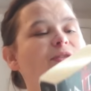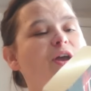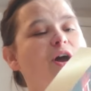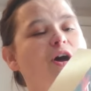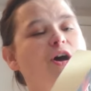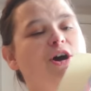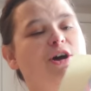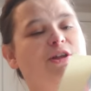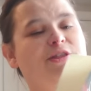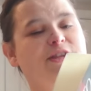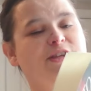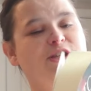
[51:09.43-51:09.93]

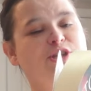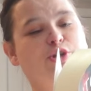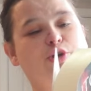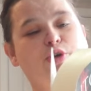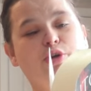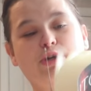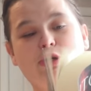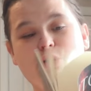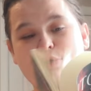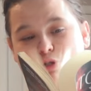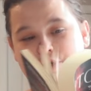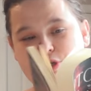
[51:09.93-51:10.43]
on this
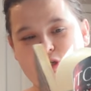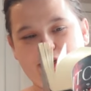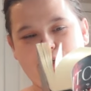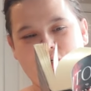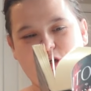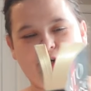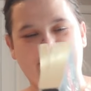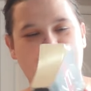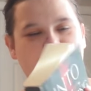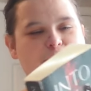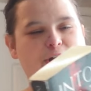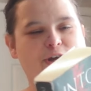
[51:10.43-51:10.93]
cruise,
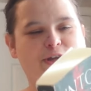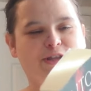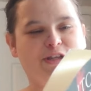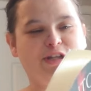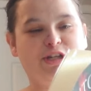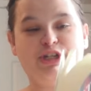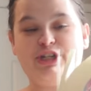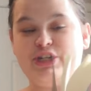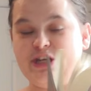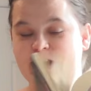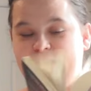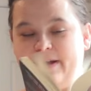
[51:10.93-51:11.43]
or on
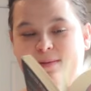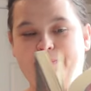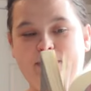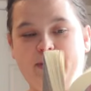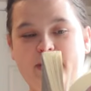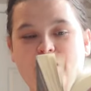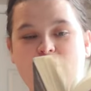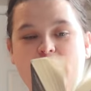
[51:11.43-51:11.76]
this ship,